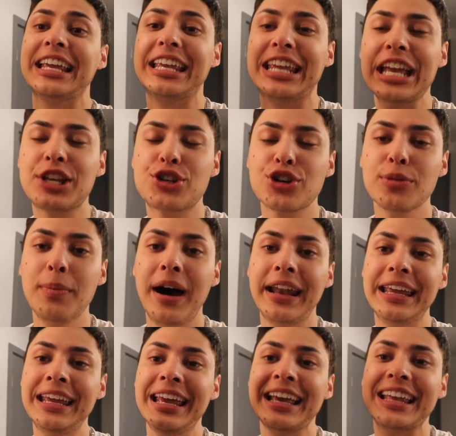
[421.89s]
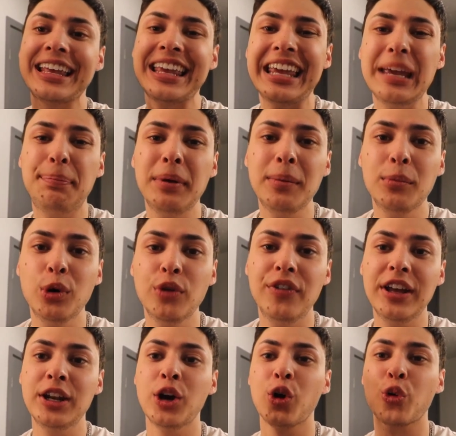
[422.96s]
Get your money, keep it
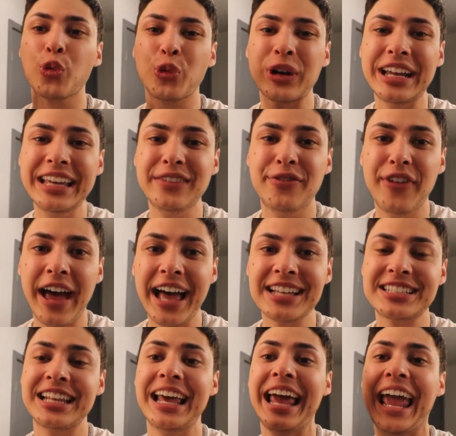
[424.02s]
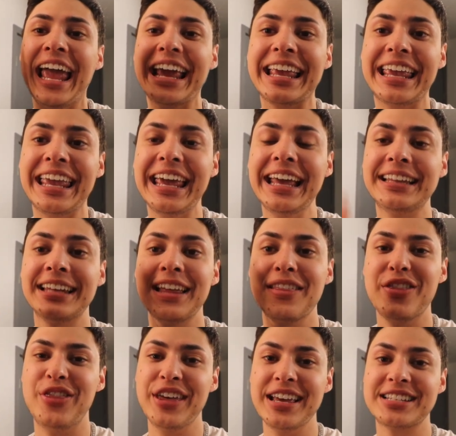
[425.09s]
moving, reinvest, and get
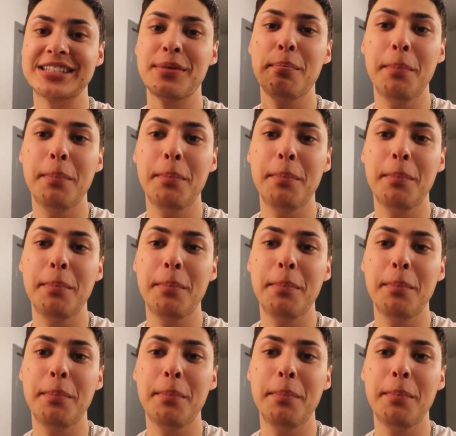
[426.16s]
this